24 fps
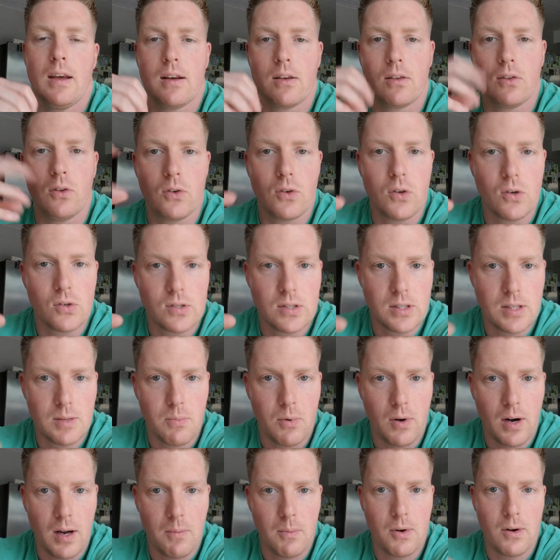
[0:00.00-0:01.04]
Glucose is a
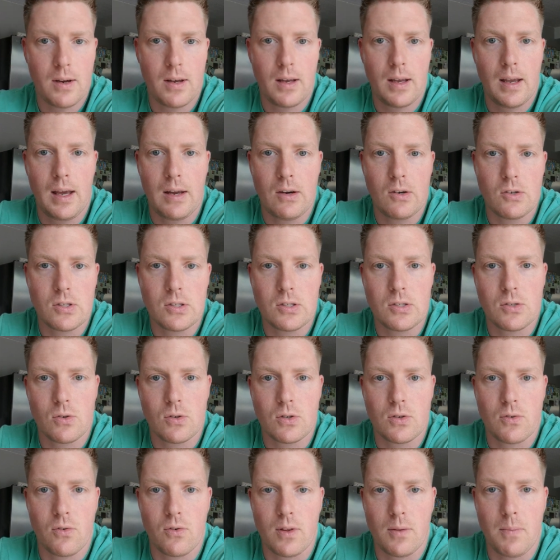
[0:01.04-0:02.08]
primary energy
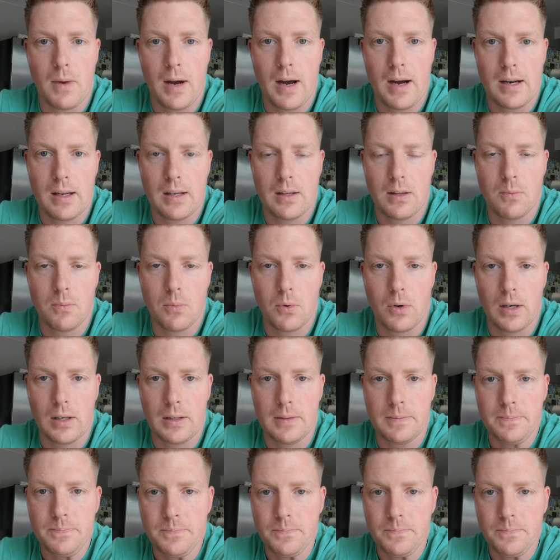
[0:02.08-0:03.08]
source for the body and the brain.